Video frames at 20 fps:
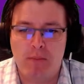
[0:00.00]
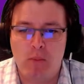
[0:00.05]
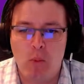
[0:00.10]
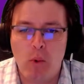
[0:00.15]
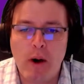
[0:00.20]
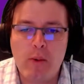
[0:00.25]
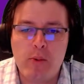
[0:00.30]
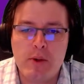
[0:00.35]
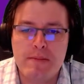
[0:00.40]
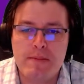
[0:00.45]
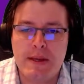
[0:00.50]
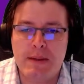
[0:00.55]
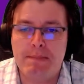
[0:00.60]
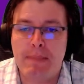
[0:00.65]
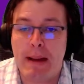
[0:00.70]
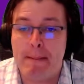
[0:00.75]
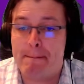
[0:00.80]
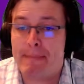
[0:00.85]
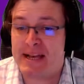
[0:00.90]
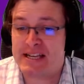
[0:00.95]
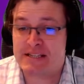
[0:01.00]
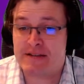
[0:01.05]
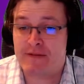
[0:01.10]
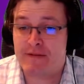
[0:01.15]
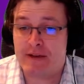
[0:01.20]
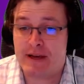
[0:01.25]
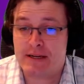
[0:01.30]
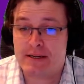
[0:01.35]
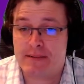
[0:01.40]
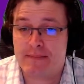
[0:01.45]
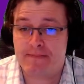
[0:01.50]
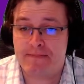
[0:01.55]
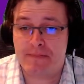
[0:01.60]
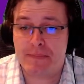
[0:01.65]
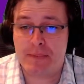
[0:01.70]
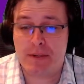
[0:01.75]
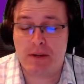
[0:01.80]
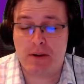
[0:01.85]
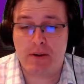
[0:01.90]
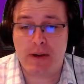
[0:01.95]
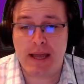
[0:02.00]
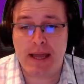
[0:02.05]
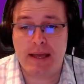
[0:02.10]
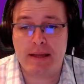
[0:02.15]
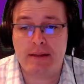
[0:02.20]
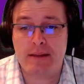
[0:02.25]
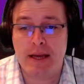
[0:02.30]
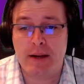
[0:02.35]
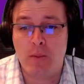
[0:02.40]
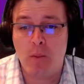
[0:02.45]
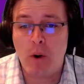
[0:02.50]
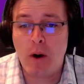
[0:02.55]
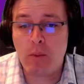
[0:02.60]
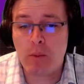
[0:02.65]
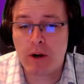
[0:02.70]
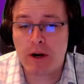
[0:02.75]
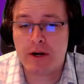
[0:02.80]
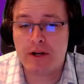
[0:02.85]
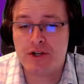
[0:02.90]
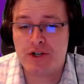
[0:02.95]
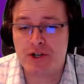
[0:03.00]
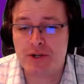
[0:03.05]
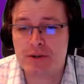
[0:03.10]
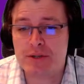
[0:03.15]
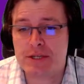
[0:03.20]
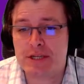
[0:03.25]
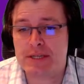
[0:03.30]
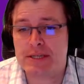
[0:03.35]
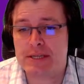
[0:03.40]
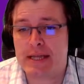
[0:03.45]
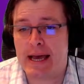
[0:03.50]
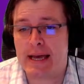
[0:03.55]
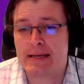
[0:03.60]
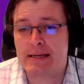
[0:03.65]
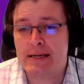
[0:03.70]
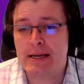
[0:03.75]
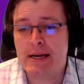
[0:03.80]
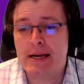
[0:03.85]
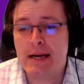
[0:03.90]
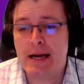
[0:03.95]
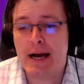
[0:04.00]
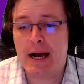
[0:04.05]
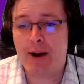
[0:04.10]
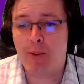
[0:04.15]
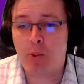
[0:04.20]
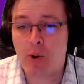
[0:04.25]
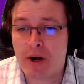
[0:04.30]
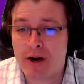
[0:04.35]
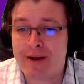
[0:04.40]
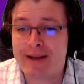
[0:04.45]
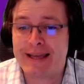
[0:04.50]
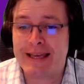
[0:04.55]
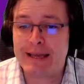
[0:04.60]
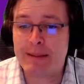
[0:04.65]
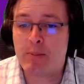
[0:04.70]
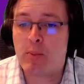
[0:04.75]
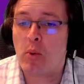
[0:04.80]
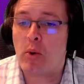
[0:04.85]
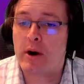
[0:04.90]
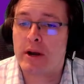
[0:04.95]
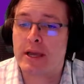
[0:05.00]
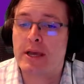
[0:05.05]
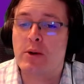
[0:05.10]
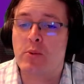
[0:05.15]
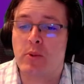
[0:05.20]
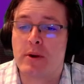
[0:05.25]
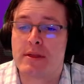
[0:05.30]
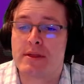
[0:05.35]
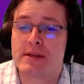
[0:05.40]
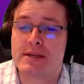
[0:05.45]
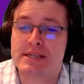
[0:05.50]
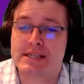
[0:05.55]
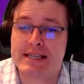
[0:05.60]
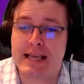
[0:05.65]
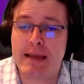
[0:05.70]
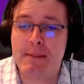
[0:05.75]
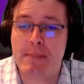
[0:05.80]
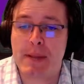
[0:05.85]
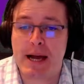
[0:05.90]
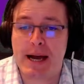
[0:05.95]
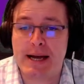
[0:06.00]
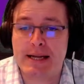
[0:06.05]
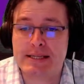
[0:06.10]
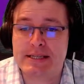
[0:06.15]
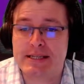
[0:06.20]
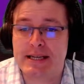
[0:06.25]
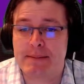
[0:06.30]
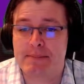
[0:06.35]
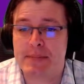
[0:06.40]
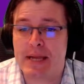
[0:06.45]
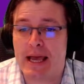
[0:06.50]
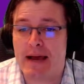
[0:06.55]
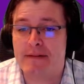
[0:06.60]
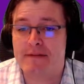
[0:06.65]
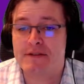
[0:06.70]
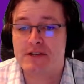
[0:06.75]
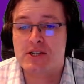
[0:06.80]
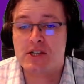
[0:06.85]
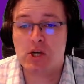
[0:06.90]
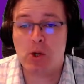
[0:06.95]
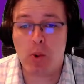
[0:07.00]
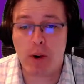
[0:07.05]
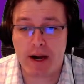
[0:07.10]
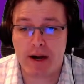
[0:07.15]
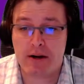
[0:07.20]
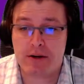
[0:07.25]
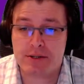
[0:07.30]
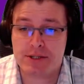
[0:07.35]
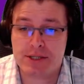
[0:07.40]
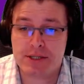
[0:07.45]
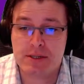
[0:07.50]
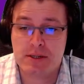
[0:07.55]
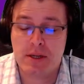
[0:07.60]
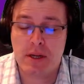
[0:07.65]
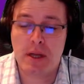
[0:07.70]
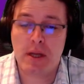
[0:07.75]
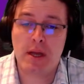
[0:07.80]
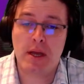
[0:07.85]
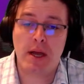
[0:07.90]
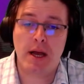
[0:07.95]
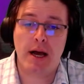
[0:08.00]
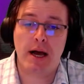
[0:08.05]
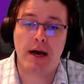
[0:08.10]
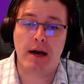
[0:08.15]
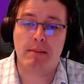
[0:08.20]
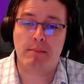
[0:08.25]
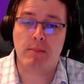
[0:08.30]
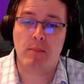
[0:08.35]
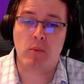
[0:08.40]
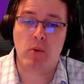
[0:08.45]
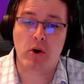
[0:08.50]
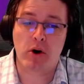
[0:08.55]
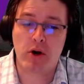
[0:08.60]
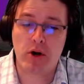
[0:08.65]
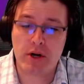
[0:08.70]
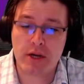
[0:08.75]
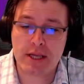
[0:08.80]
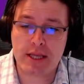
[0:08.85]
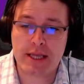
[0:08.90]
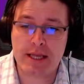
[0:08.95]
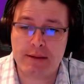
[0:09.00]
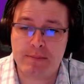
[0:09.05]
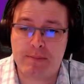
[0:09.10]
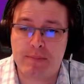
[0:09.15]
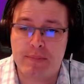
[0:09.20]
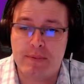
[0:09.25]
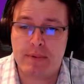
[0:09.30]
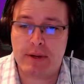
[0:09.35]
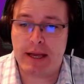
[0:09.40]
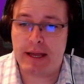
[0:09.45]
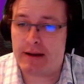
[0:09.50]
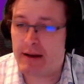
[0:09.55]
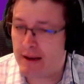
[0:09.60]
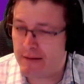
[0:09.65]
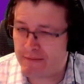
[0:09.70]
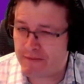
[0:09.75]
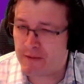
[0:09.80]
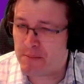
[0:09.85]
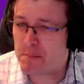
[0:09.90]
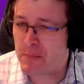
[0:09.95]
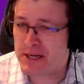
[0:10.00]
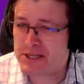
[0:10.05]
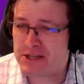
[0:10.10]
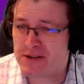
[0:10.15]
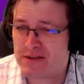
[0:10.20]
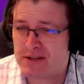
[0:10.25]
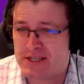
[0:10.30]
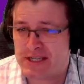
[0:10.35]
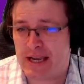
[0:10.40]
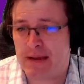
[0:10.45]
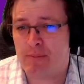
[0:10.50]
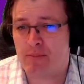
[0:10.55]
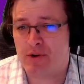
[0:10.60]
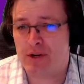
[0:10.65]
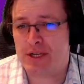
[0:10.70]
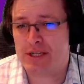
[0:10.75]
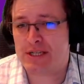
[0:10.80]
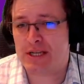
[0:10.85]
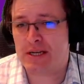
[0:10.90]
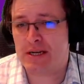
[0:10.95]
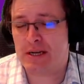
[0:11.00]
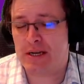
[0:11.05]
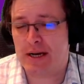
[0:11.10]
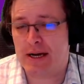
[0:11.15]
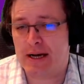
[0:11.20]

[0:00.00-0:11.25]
what we mean by best fit. Okay, and what we're going to choose is that we're going to keep working with this same concept of squares. We're going to keep, and for much of the same reason,